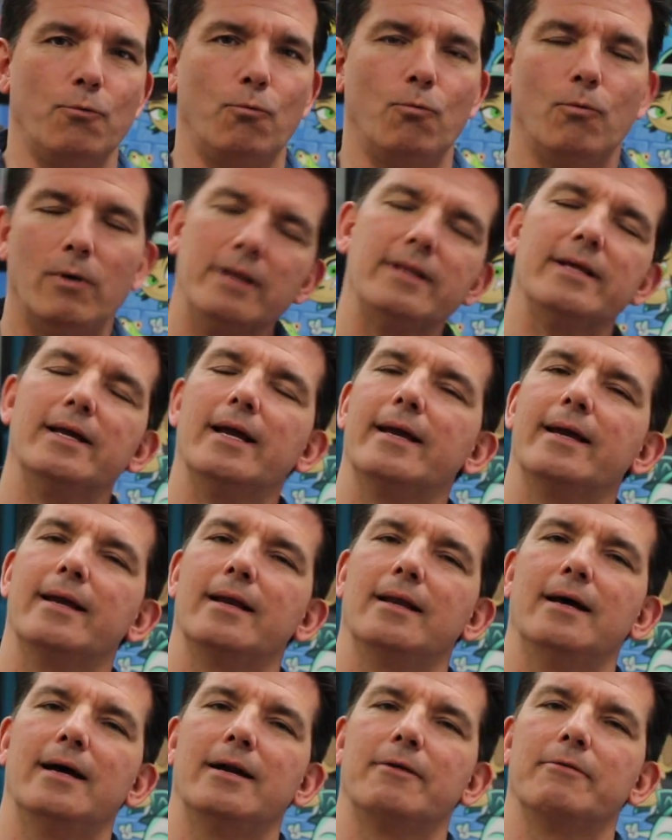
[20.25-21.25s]
one thing I get a
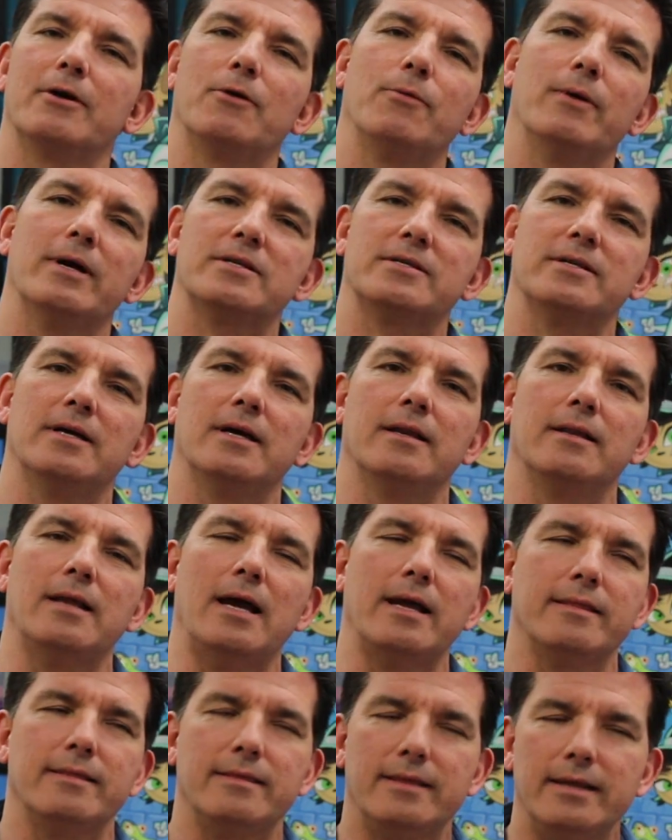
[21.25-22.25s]
lot of requests on,
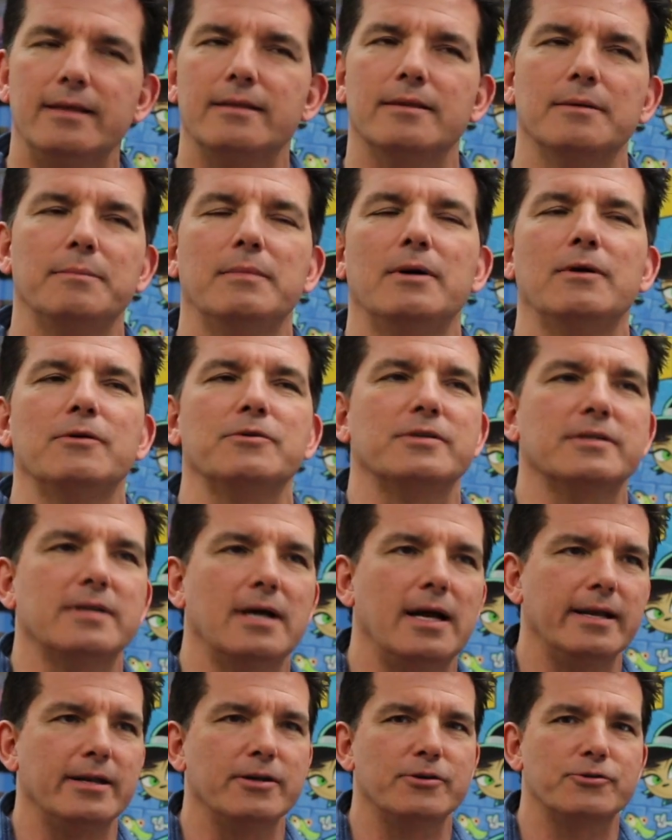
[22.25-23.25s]
I think the most, is
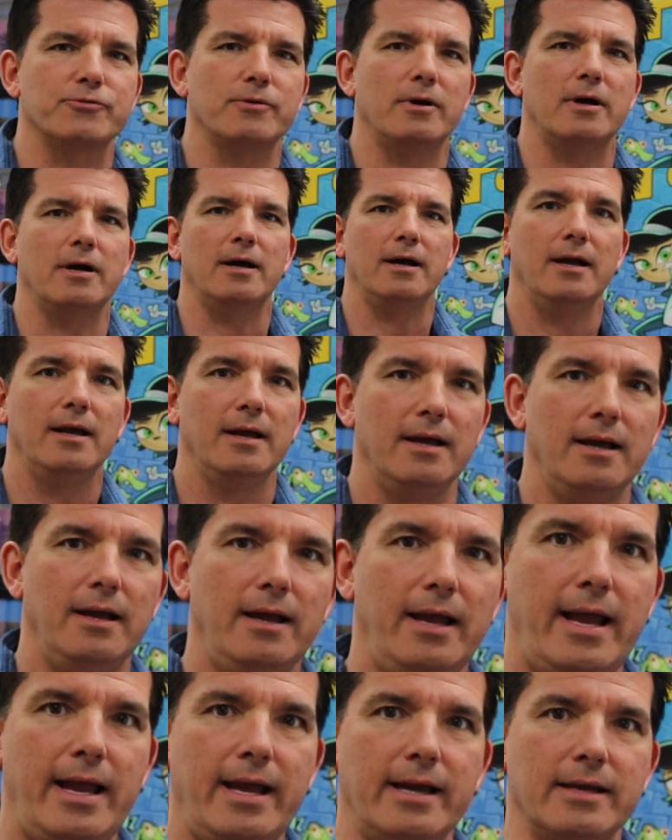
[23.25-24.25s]
how do you draw
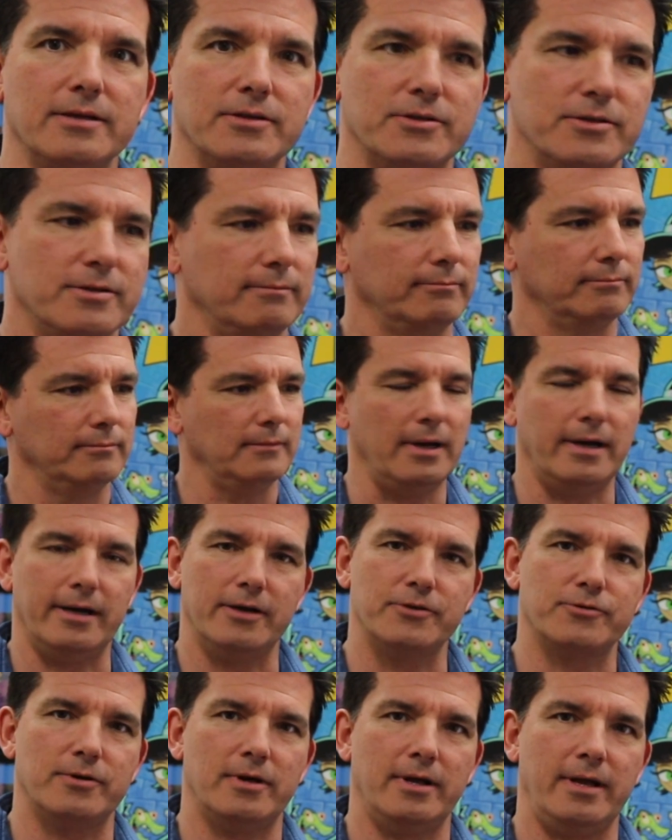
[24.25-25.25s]
hands? How do you
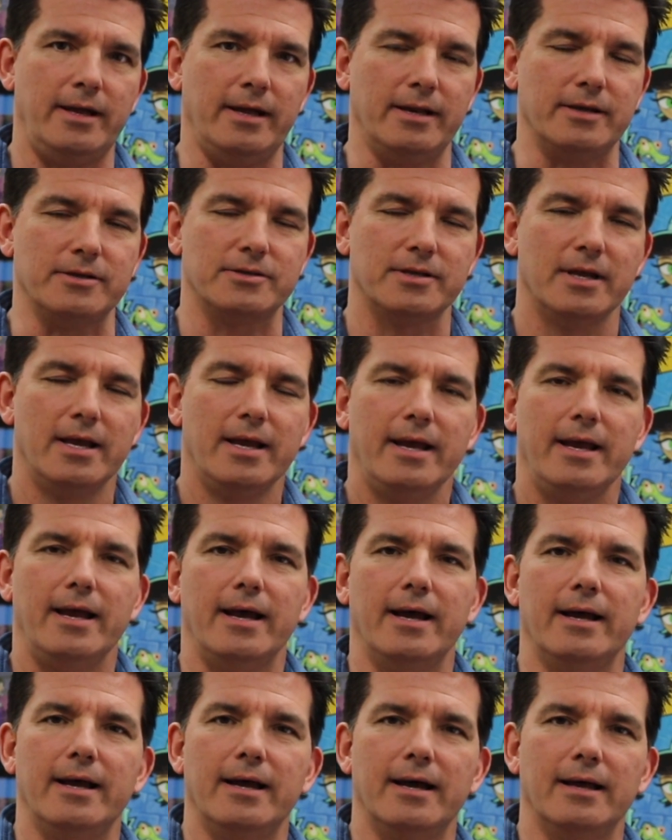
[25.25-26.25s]
draw hands?
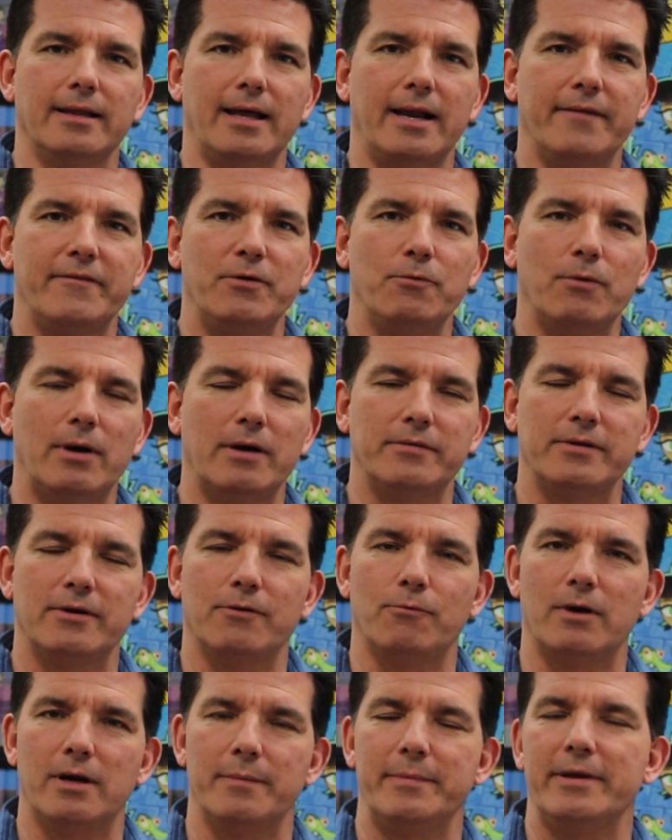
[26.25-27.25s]
A lot of you out there
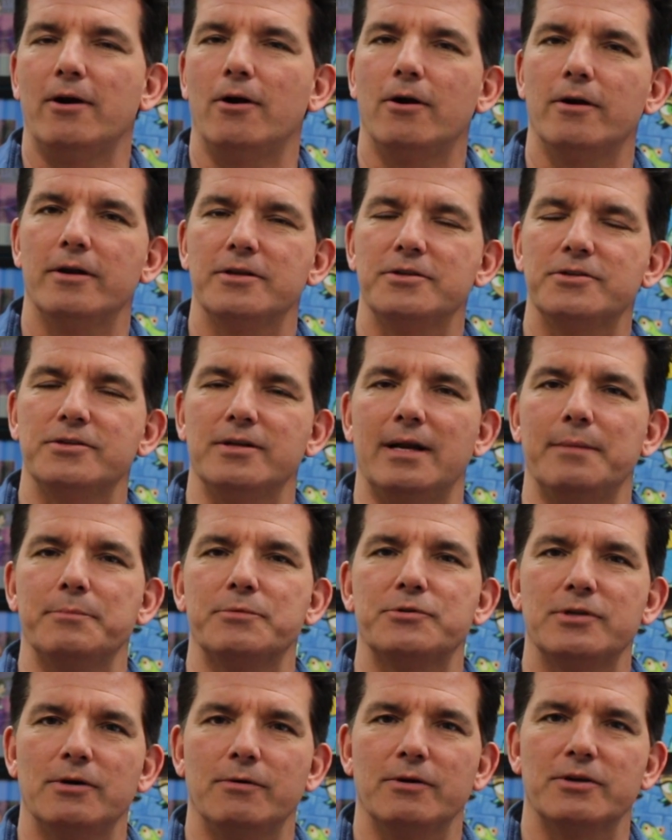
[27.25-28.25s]
want to be artists, and I'm
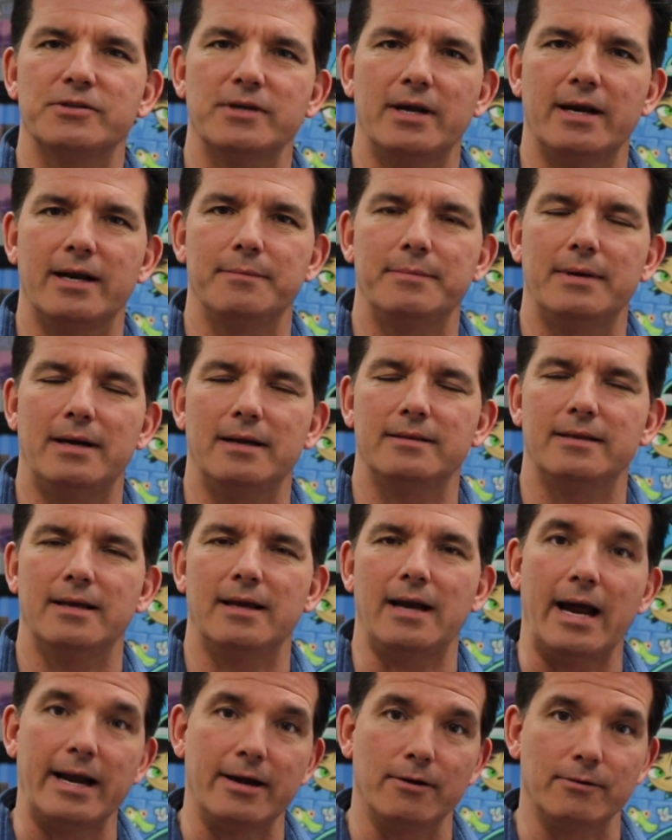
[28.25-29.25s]
so excited about
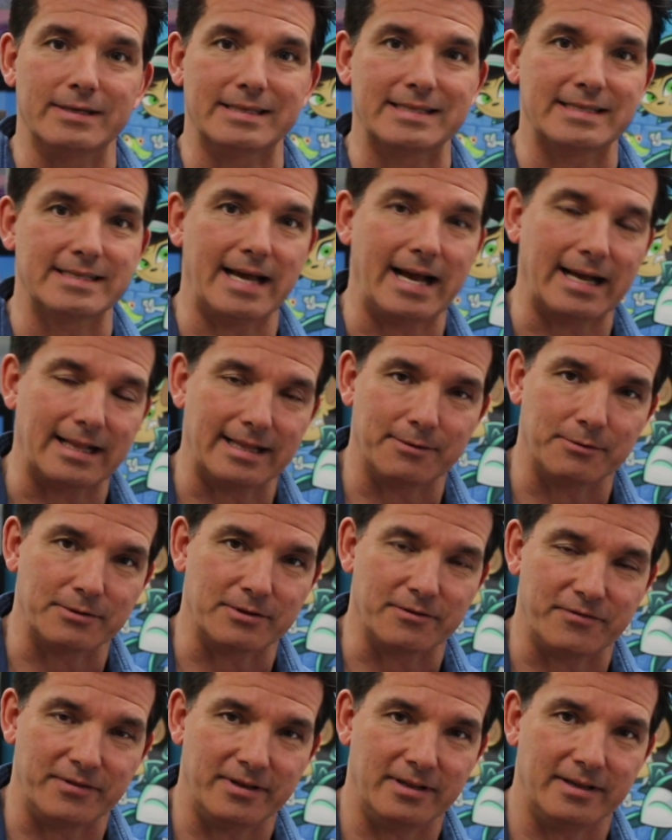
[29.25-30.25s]
that. I know exactly what the
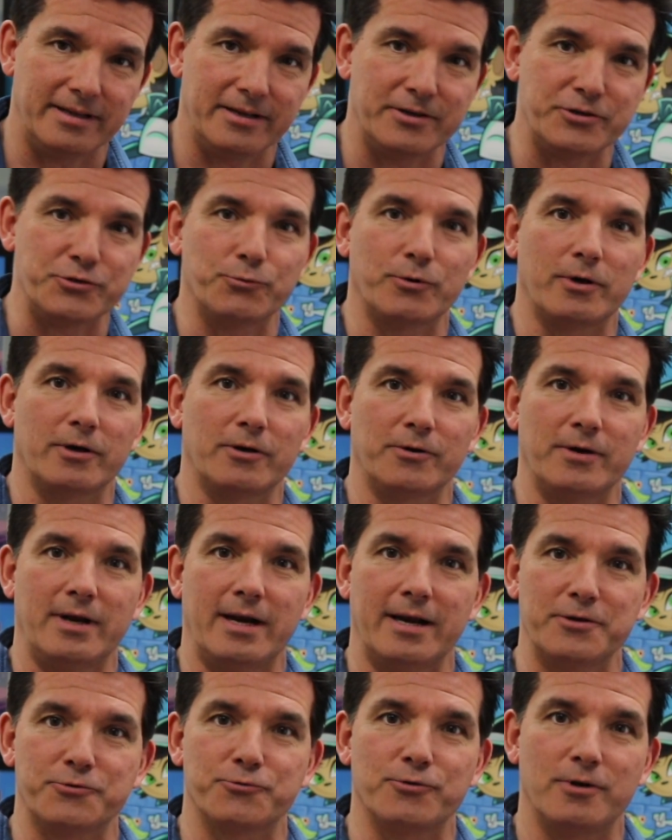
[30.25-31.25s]
feeling is. You want to learn how
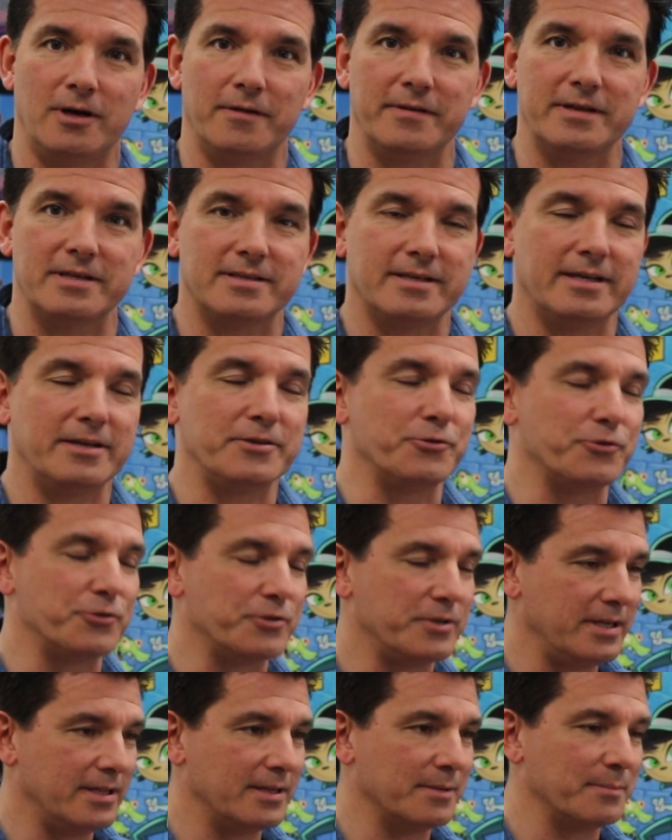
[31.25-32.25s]
to draw all these things. You
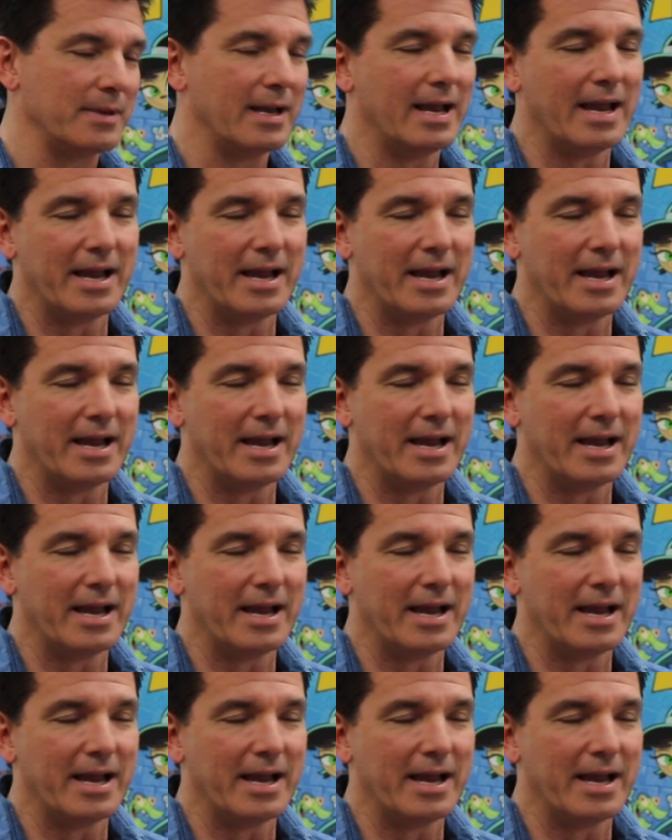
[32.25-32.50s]
see them